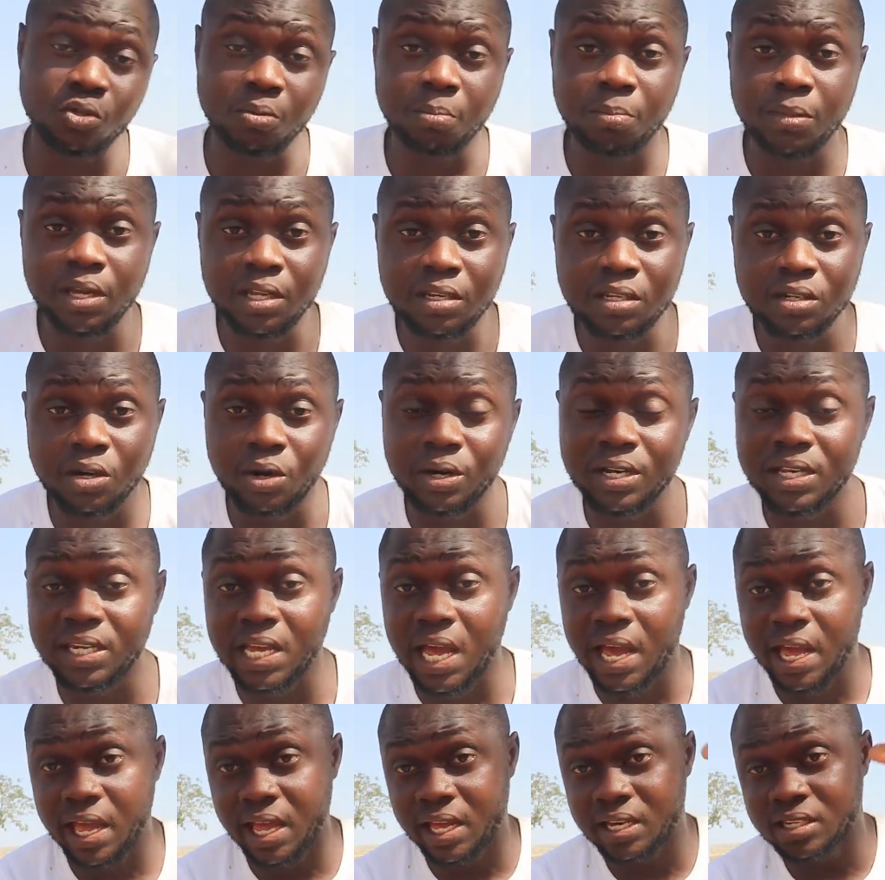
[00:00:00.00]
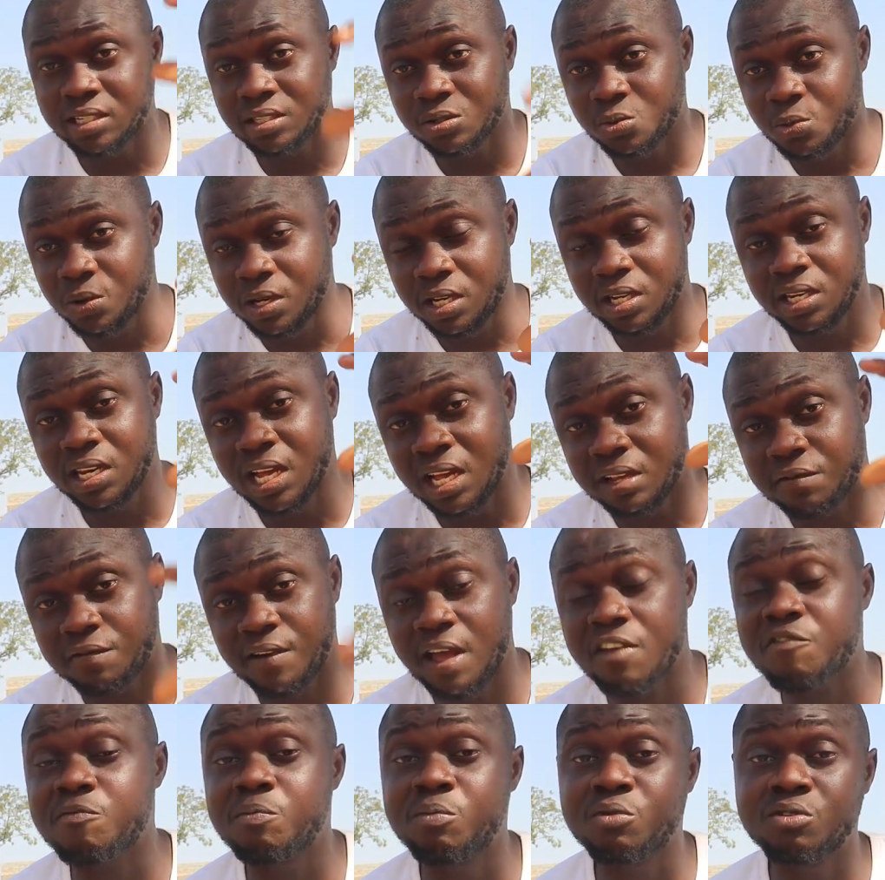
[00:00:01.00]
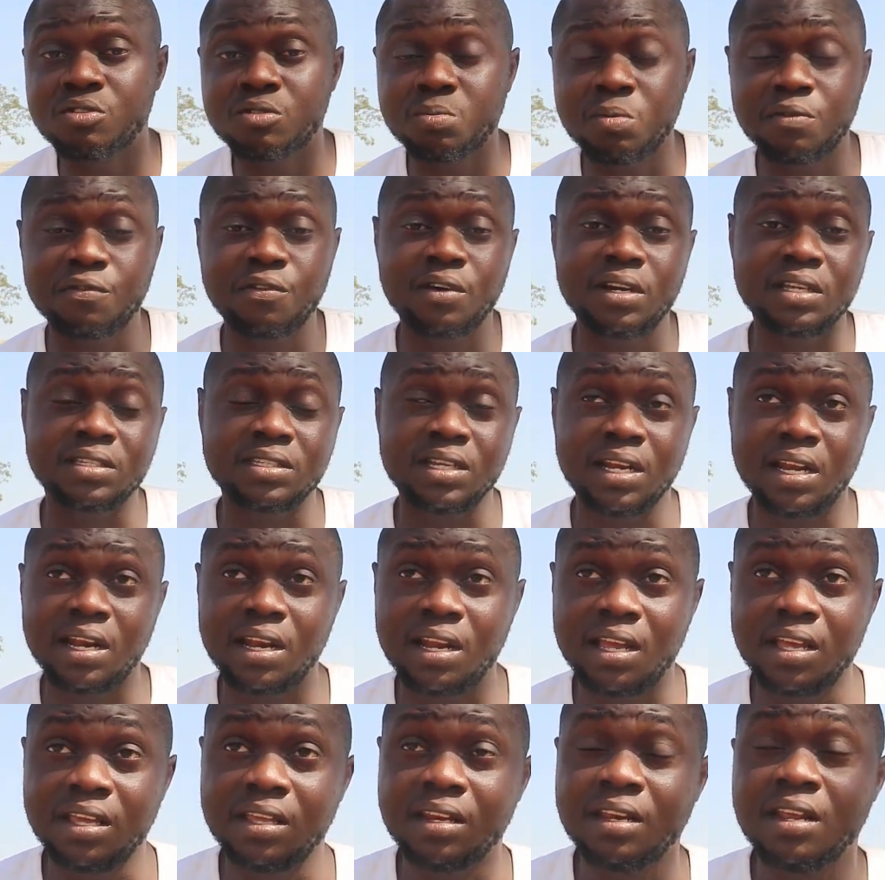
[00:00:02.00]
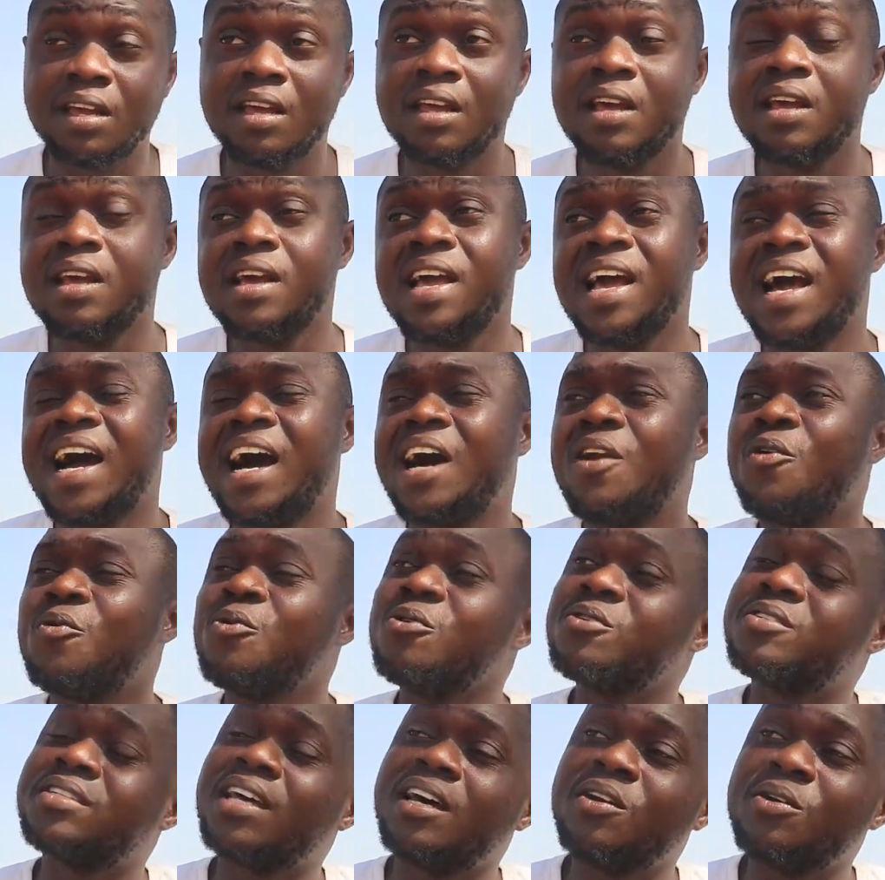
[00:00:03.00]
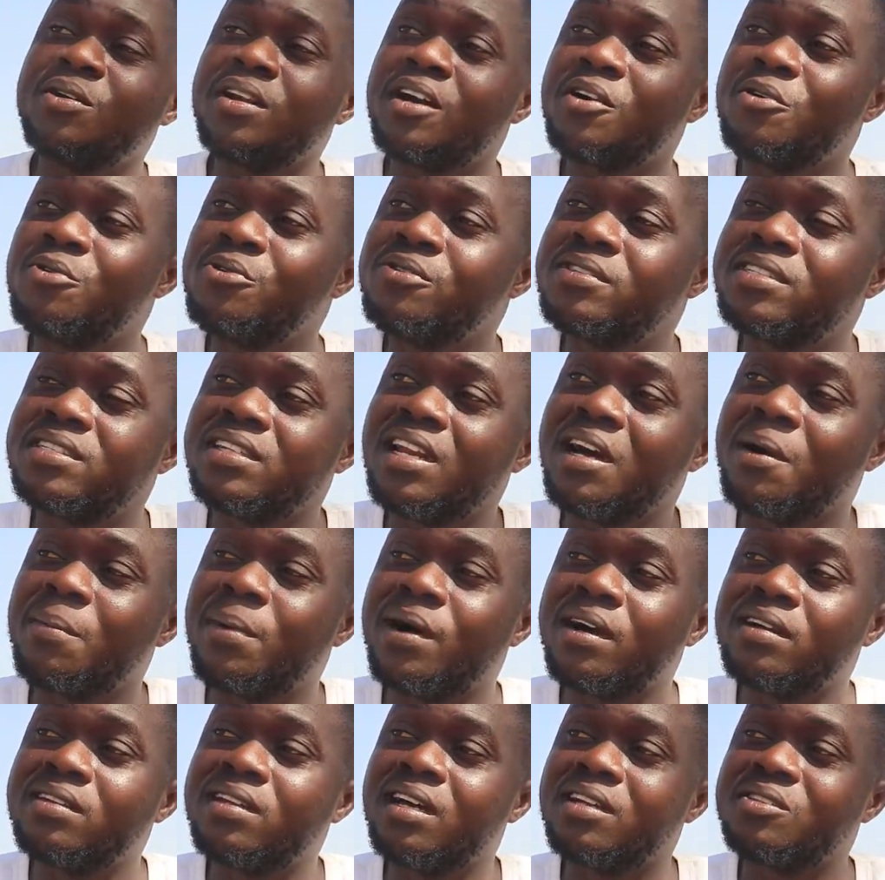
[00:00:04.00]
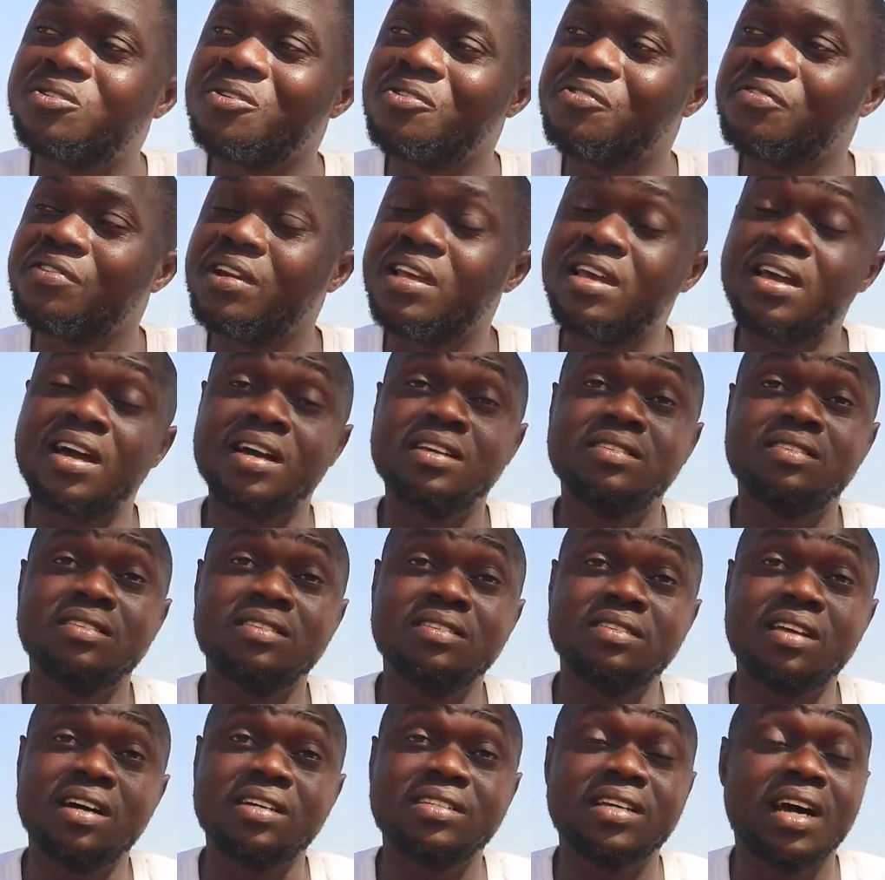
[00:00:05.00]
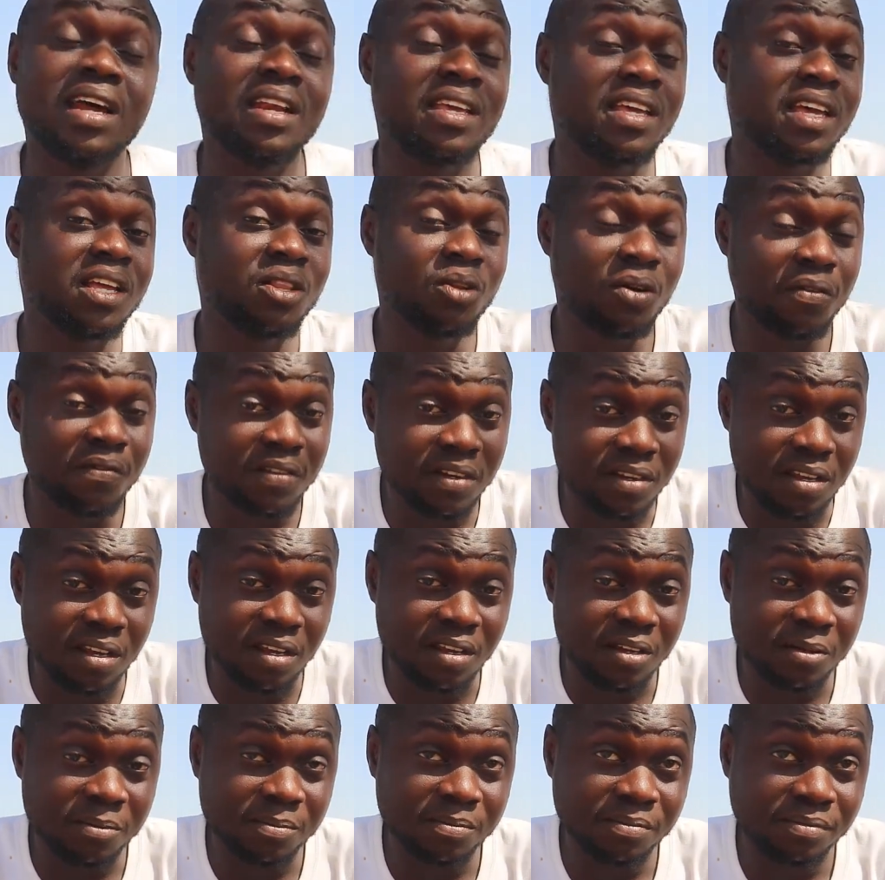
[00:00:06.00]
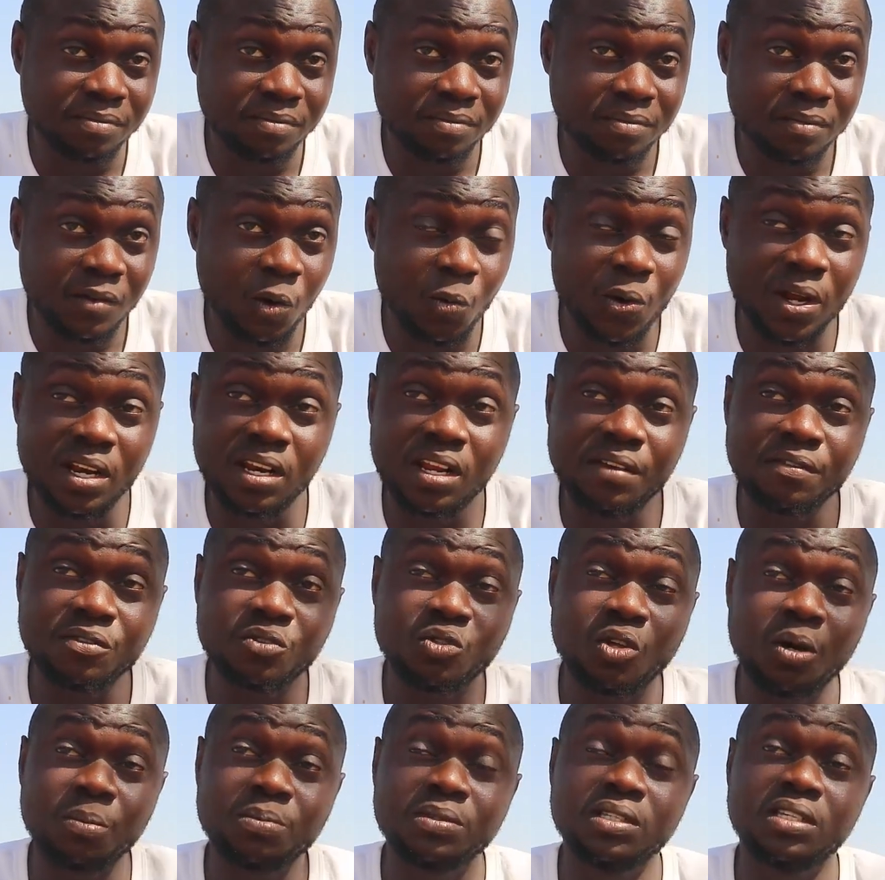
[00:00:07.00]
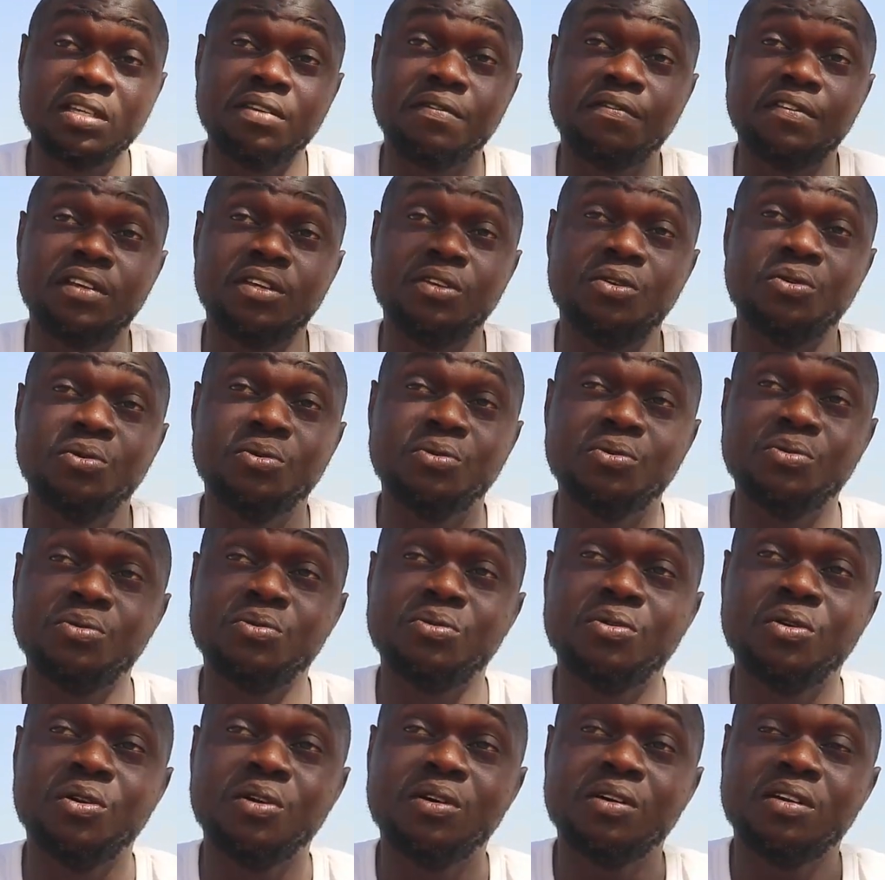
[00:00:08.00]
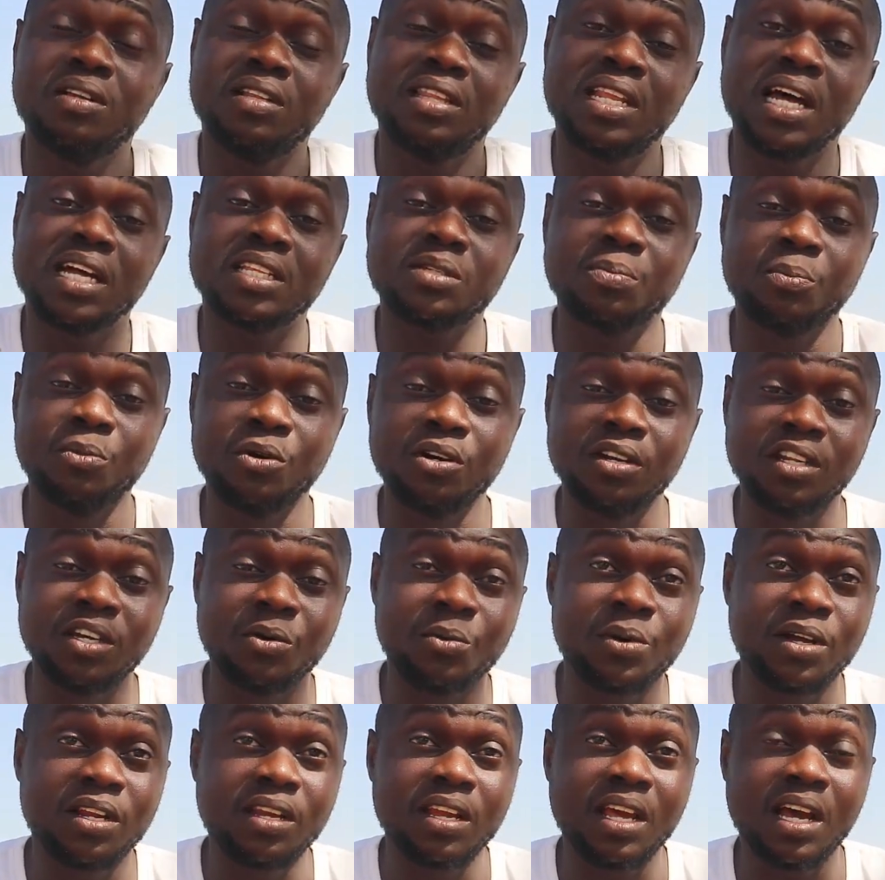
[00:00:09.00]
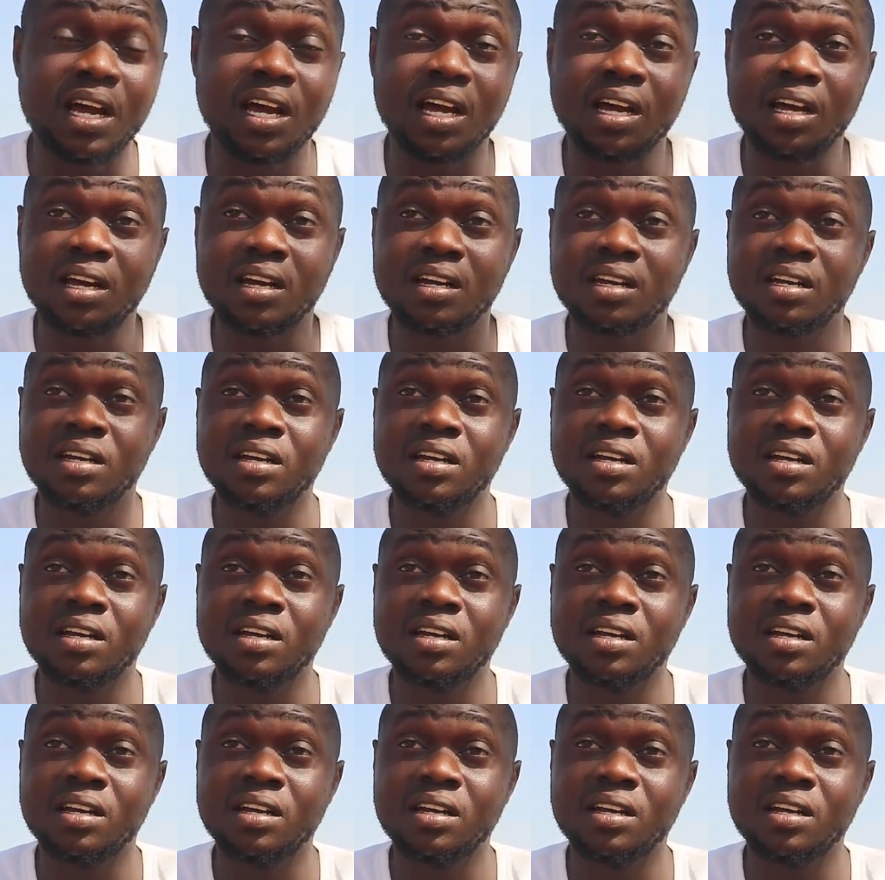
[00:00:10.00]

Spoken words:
you made on their head within that 5 months before they started laying. And also another good thing about that of layers is that at the end of the day, when they've stopped giving you that money, when they are